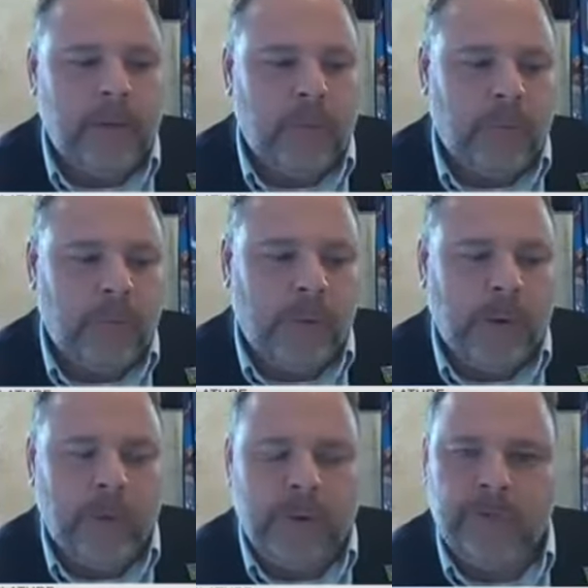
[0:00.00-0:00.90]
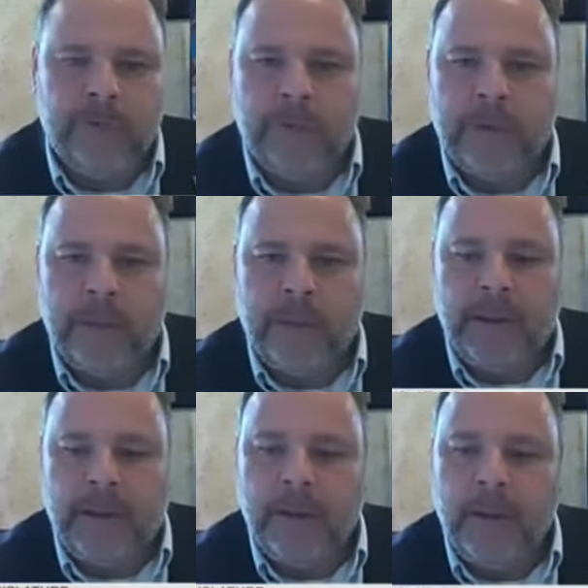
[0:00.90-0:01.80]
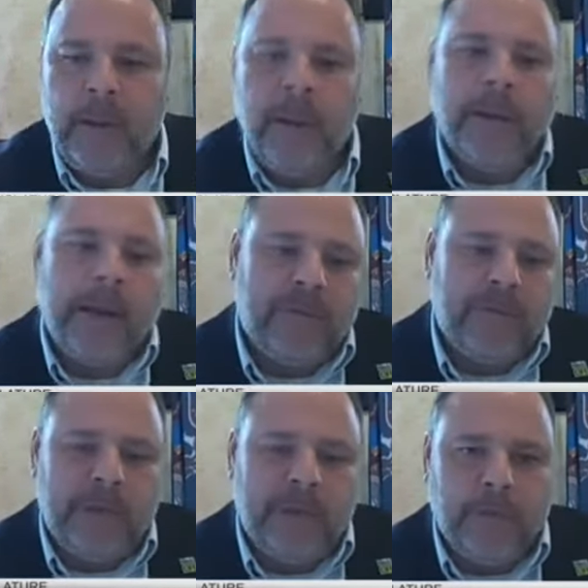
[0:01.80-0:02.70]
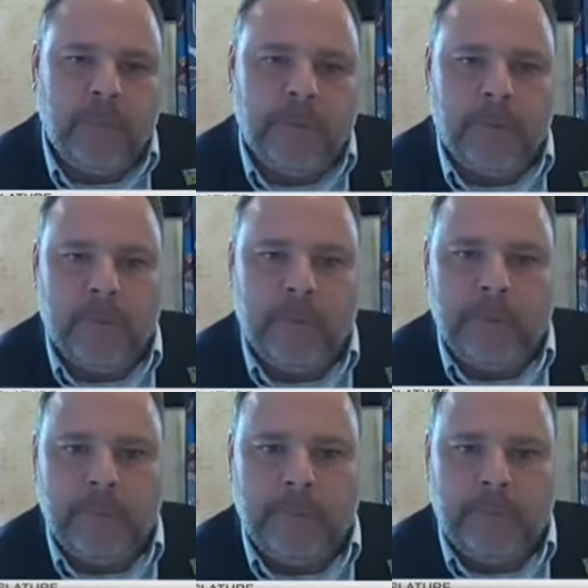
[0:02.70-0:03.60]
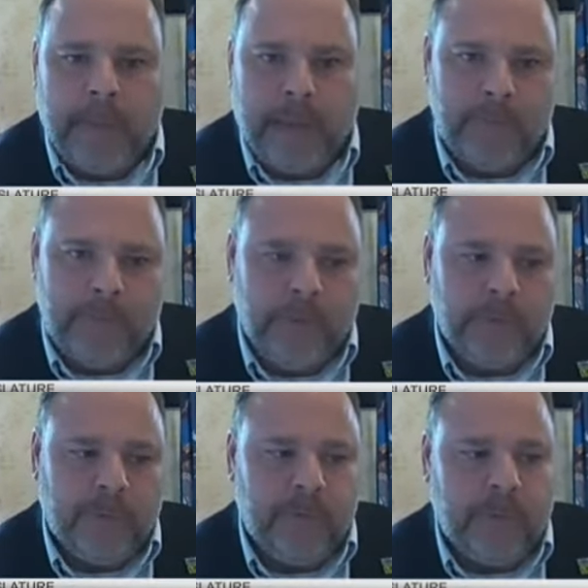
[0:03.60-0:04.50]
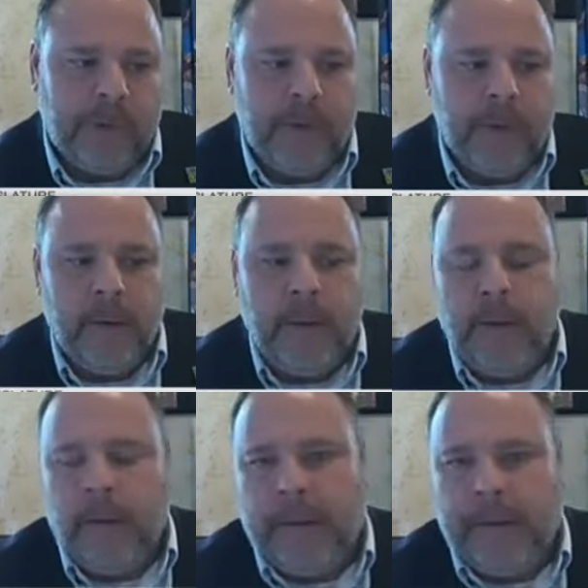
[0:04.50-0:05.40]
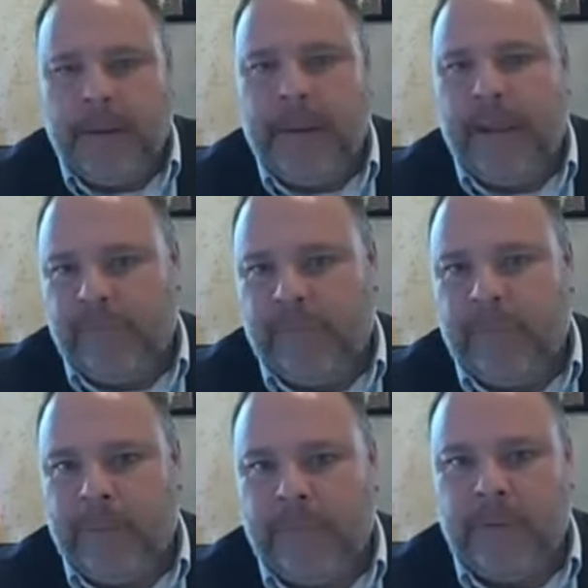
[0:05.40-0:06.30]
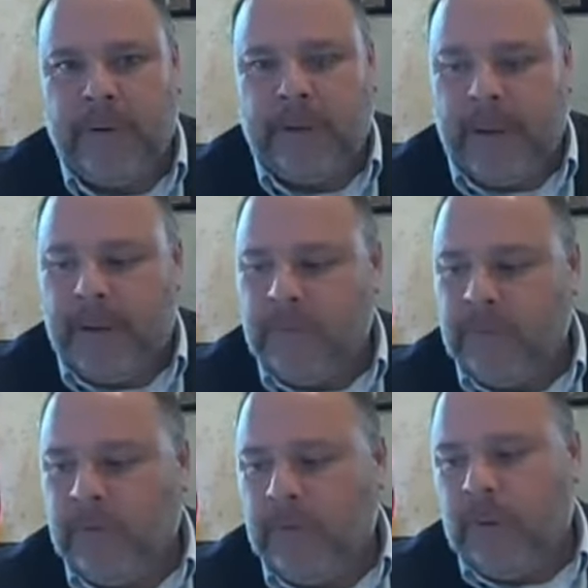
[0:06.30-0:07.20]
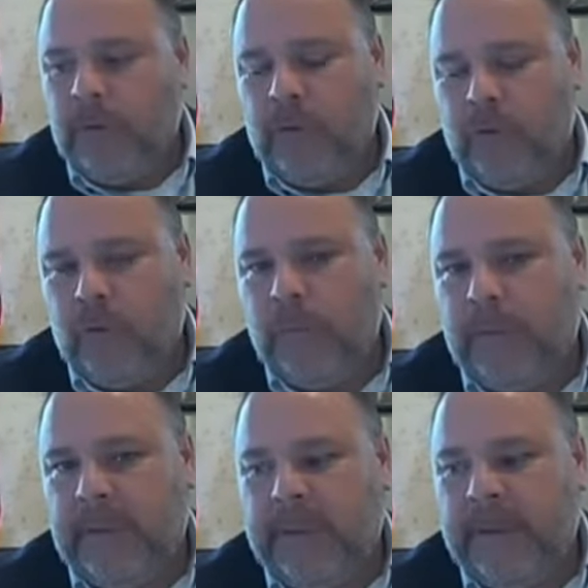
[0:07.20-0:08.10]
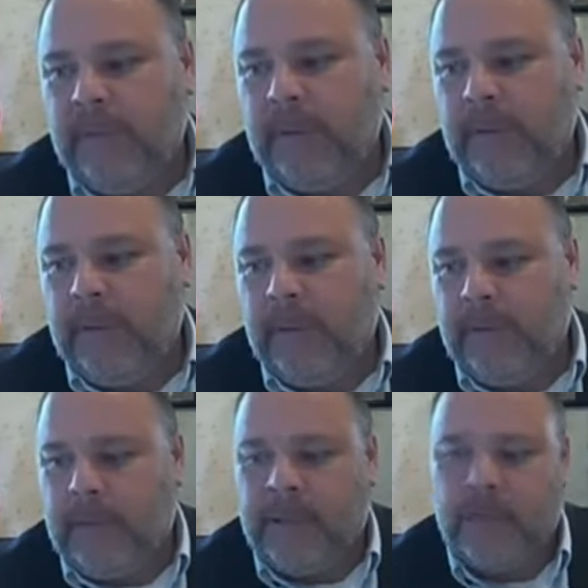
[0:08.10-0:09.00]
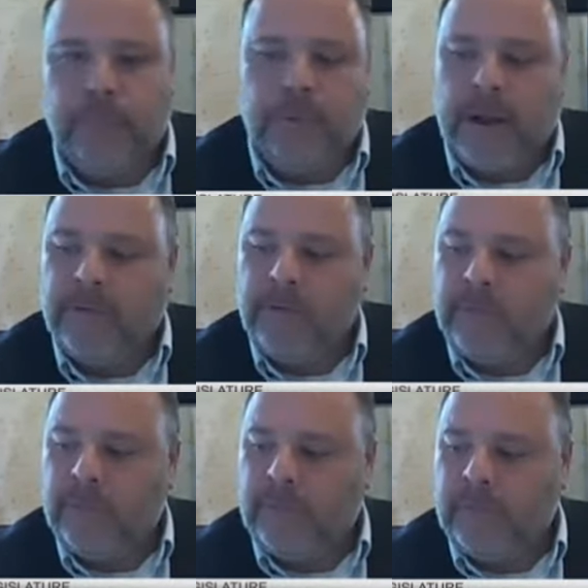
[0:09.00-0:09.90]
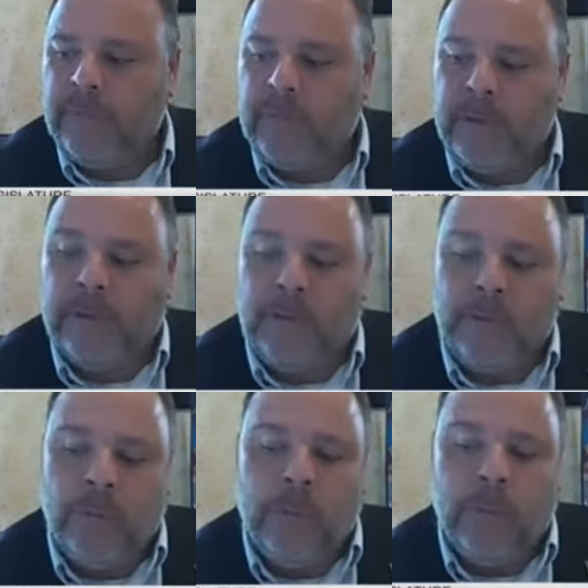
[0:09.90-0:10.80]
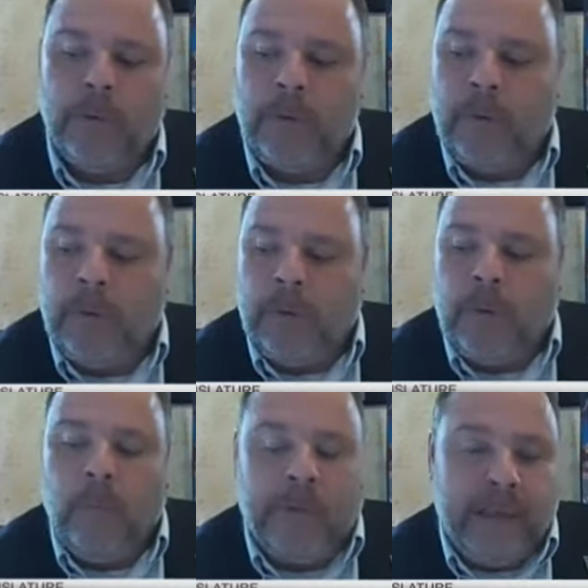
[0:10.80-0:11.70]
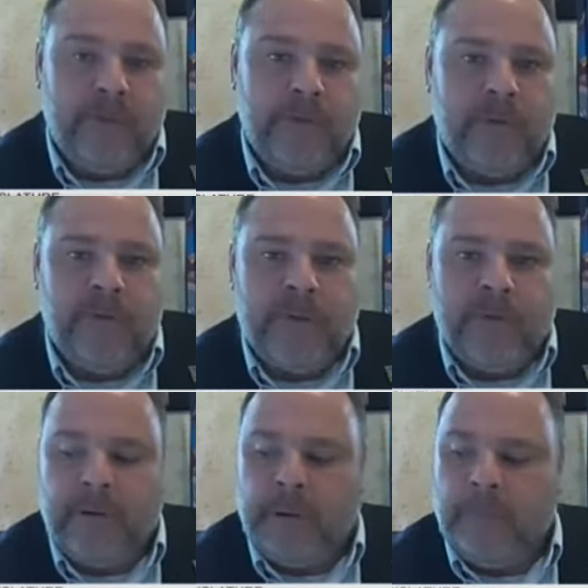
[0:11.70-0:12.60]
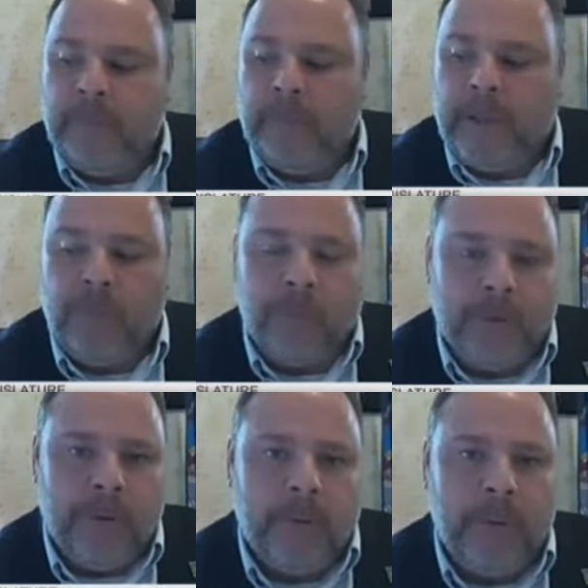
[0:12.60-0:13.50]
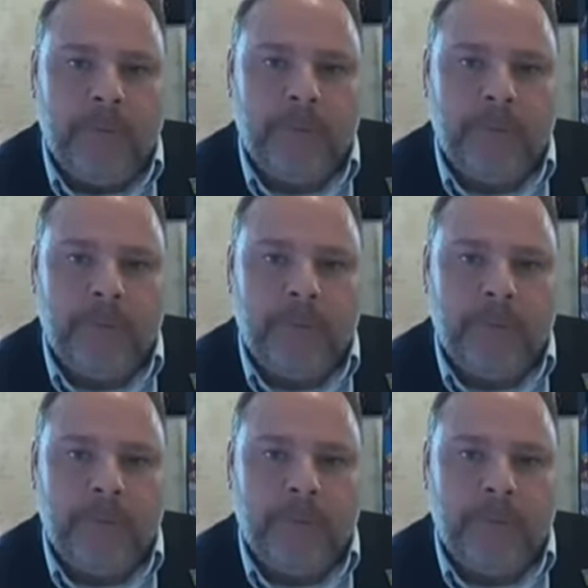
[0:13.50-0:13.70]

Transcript: a real quick question, if I may. And obviously, given what the past speaker just said, and obviously representing ACE, do you believe that the projects listed in the queue get us to the 70 by 30 goal?